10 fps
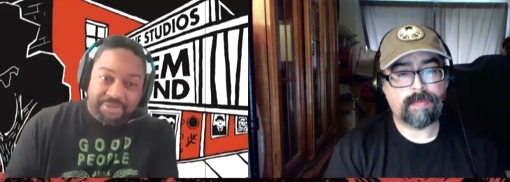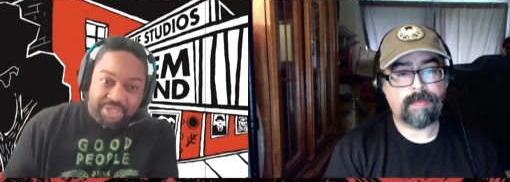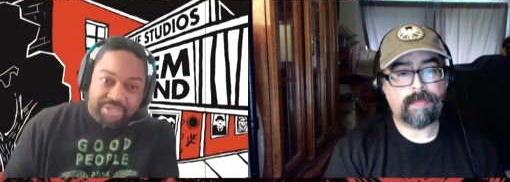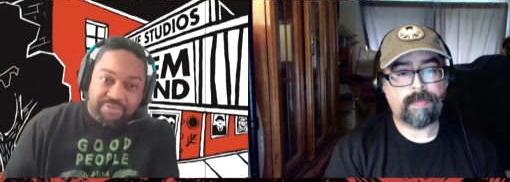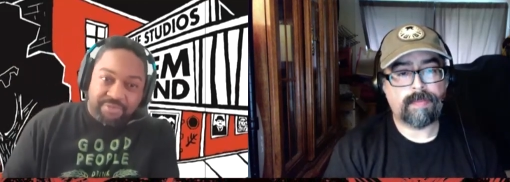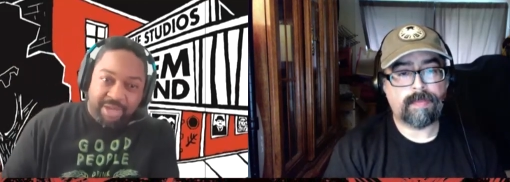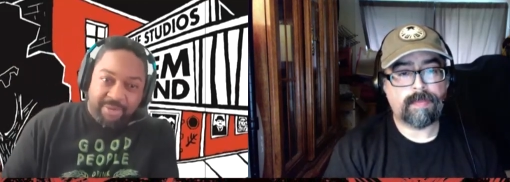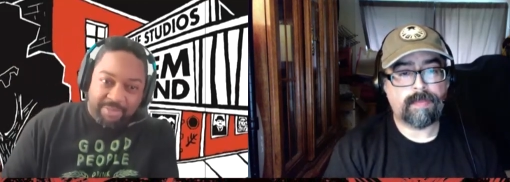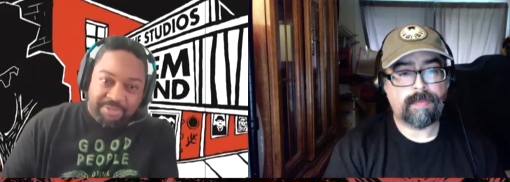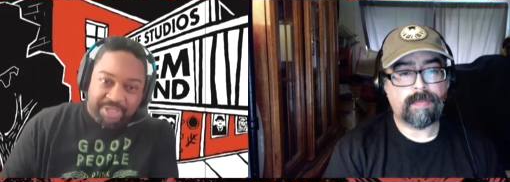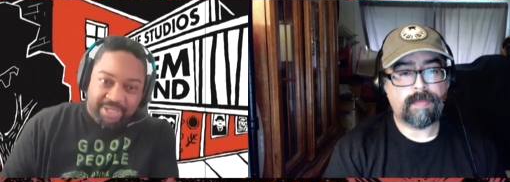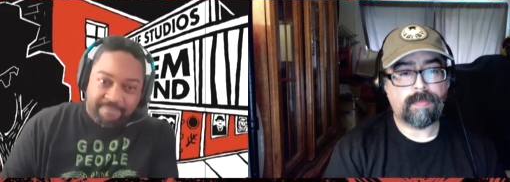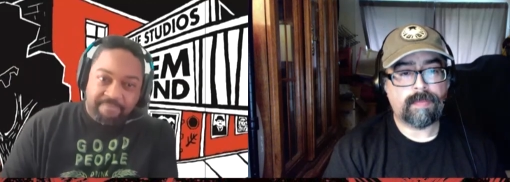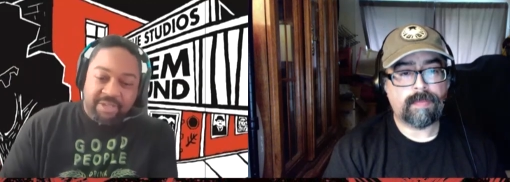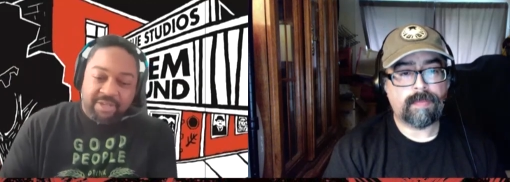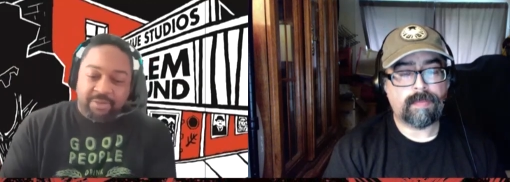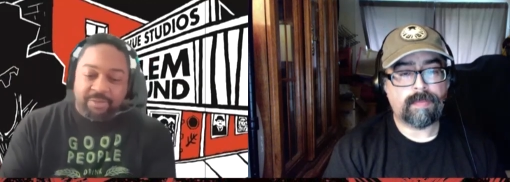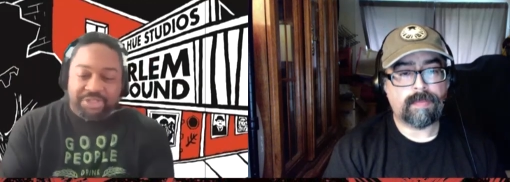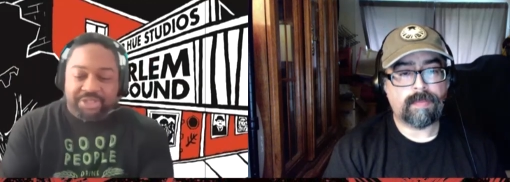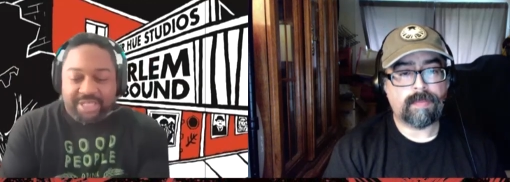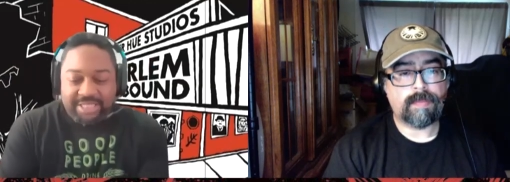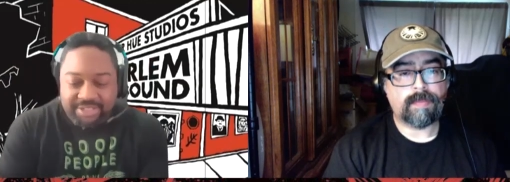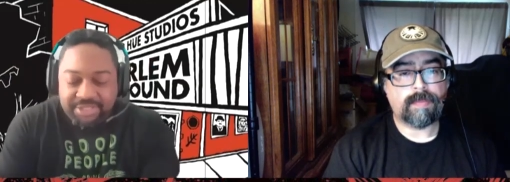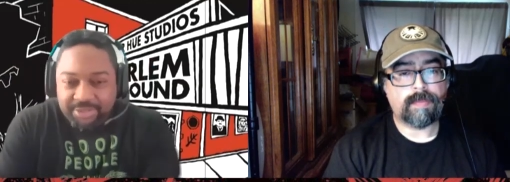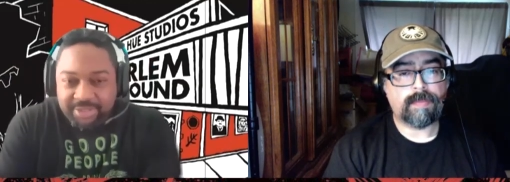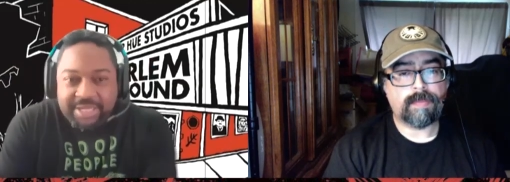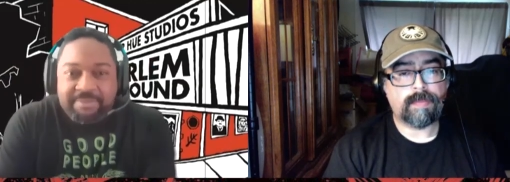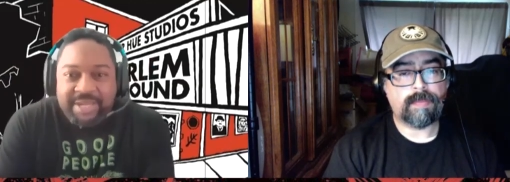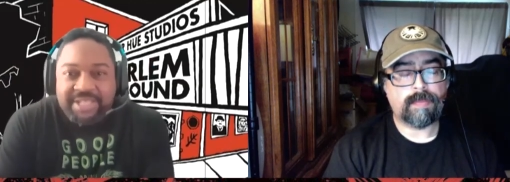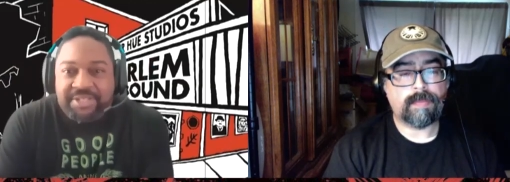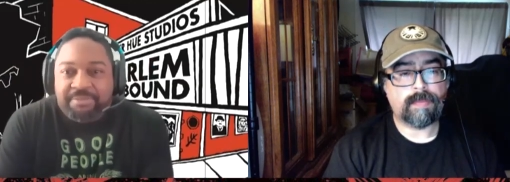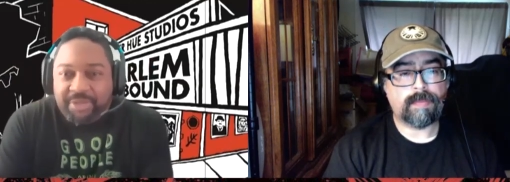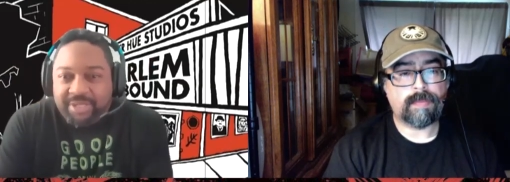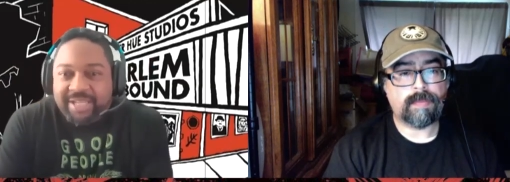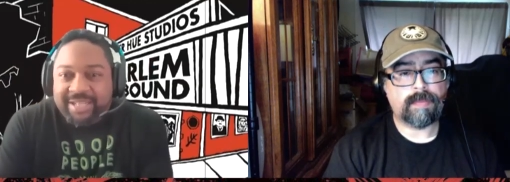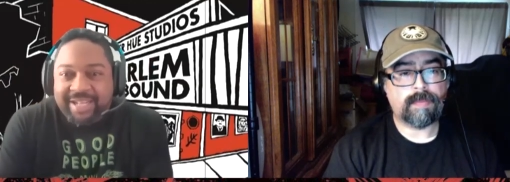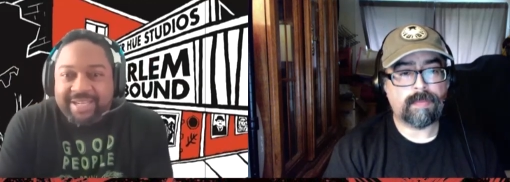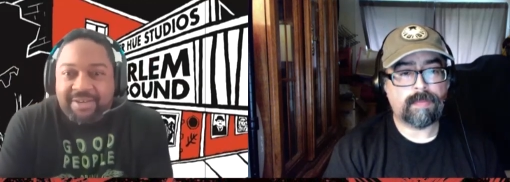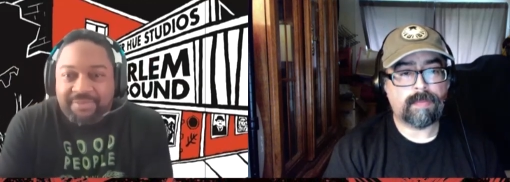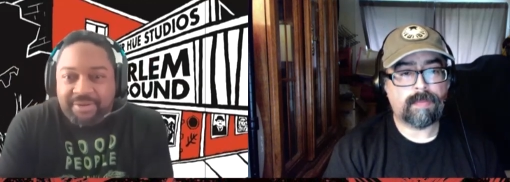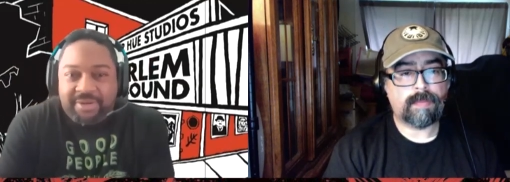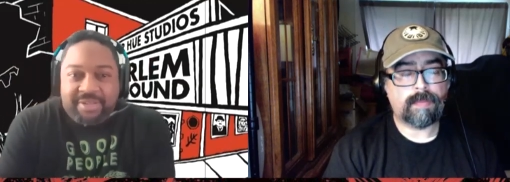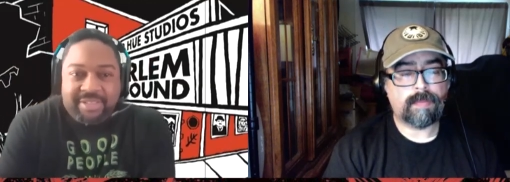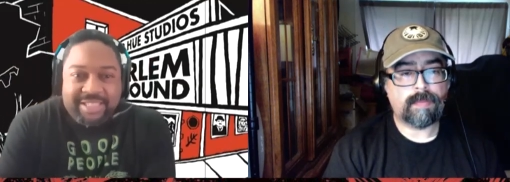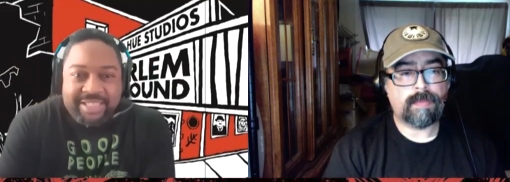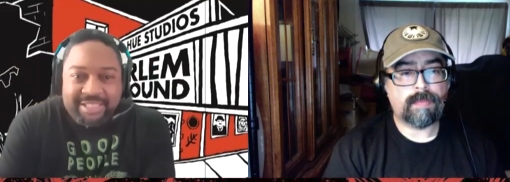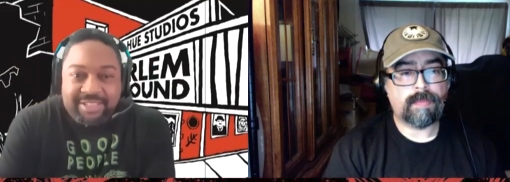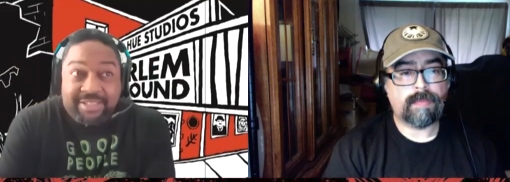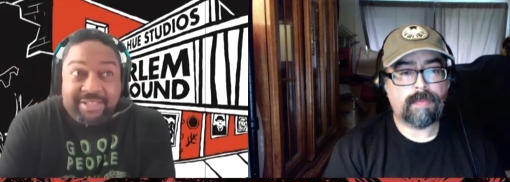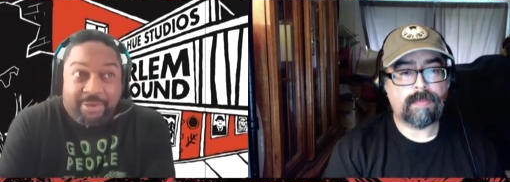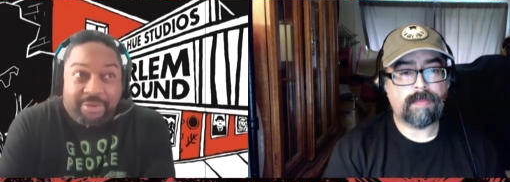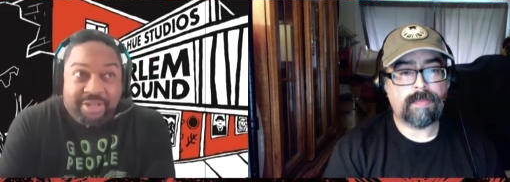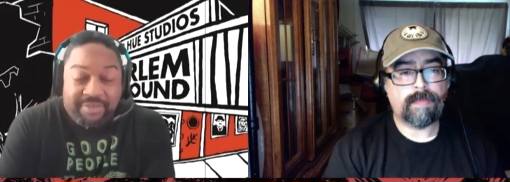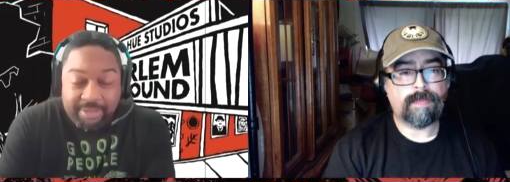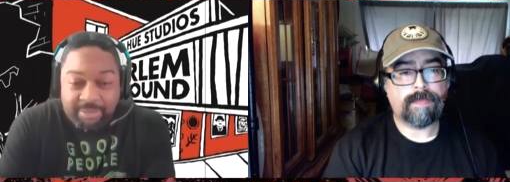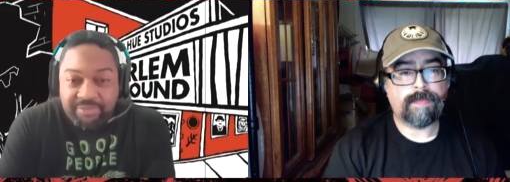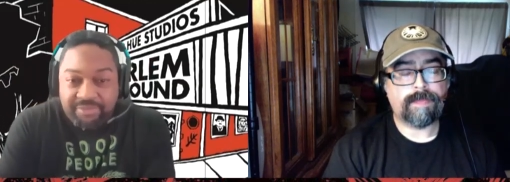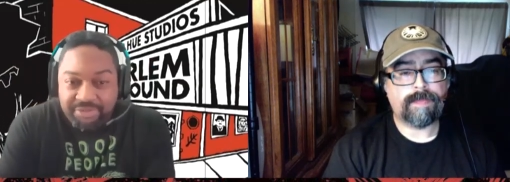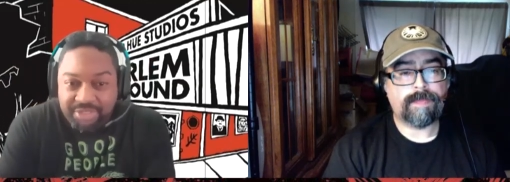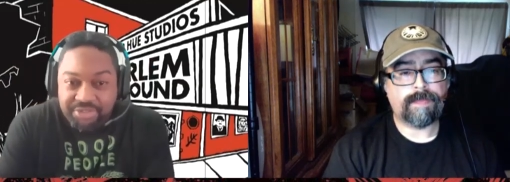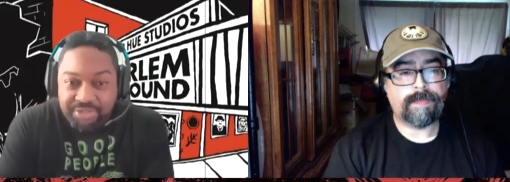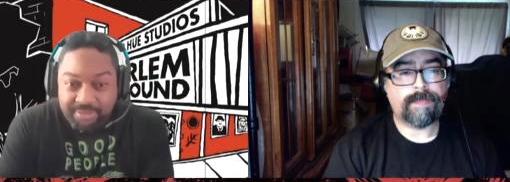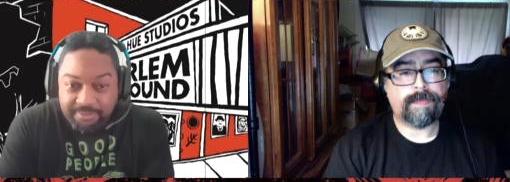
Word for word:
Speaker 1: edition from my website, which is still an amazing book, and that cover is only available in the first edition.